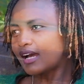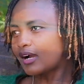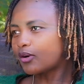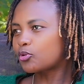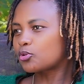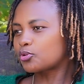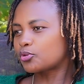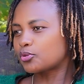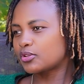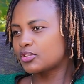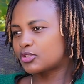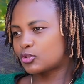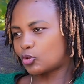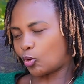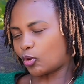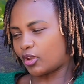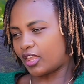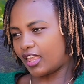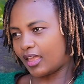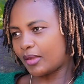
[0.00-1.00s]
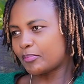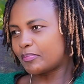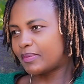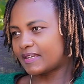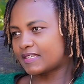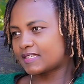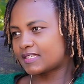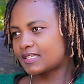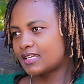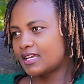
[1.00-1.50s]
Nakuru it's okay,
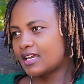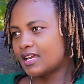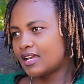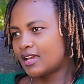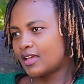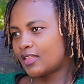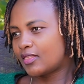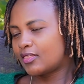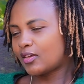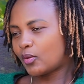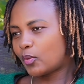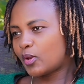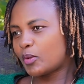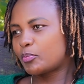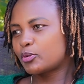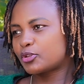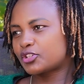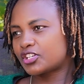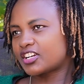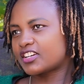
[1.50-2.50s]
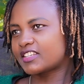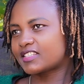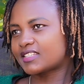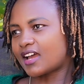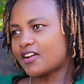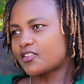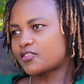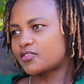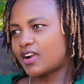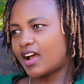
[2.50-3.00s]
but the way butcheries
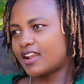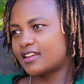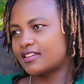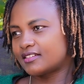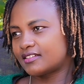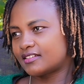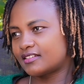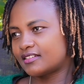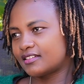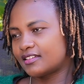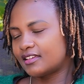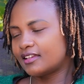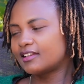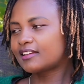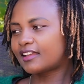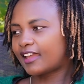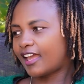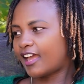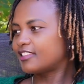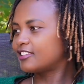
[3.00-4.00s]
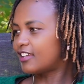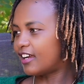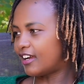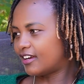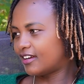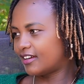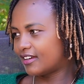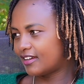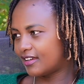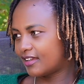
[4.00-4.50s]
are run in Kenya,
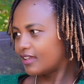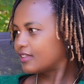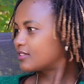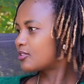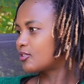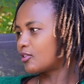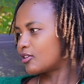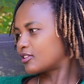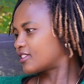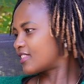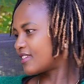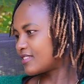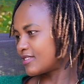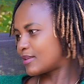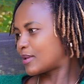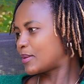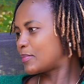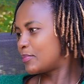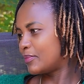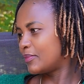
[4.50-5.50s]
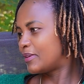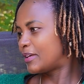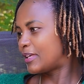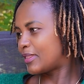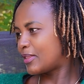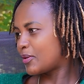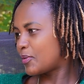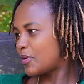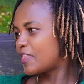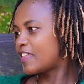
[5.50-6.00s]
it's not the same,
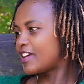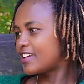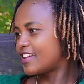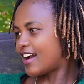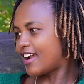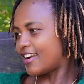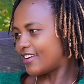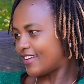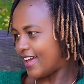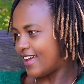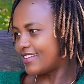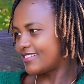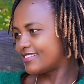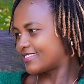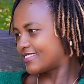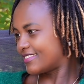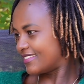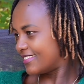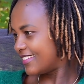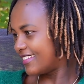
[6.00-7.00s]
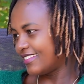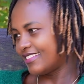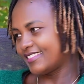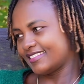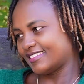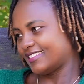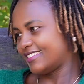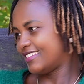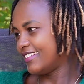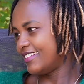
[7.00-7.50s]
the way they are run in,
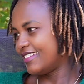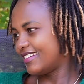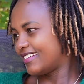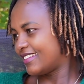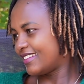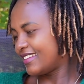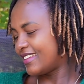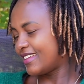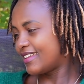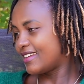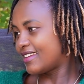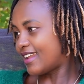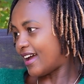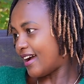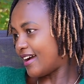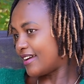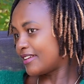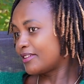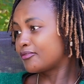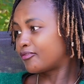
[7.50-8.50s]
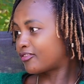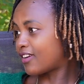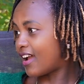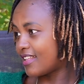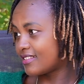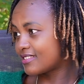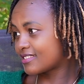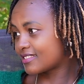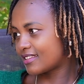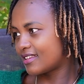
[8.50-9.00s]
in, uh, in
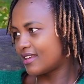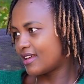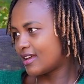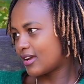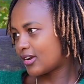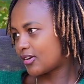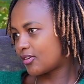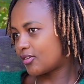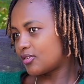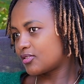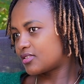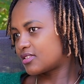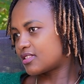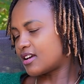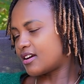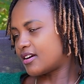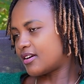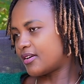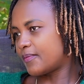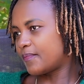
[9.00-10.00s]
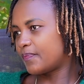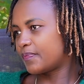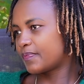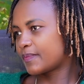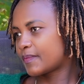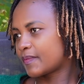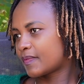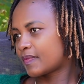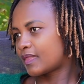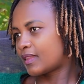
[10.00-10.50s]
France. Because um,
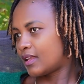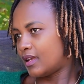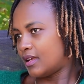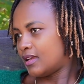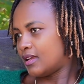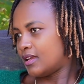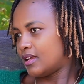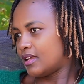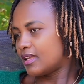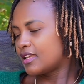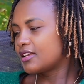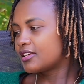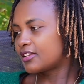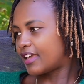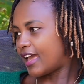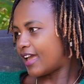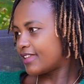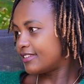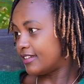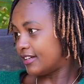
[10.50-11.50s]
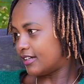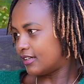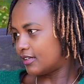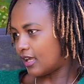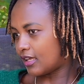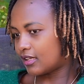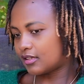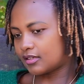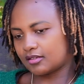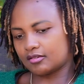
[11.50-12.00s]
in Kenya,
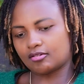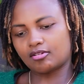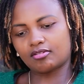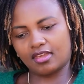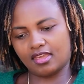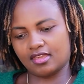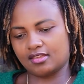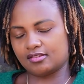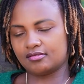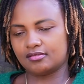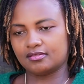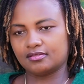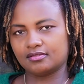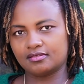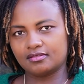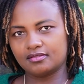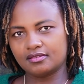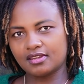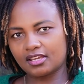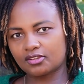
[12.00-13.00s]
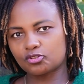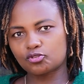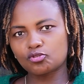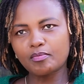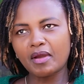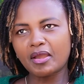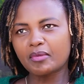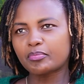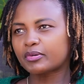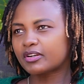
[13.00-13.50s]
like, okay, next to
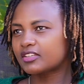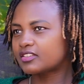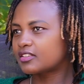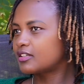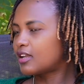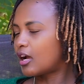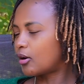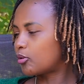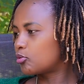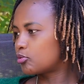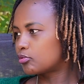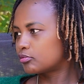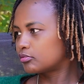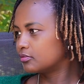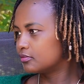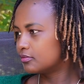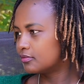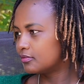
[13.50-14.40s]
my place in Nakuru,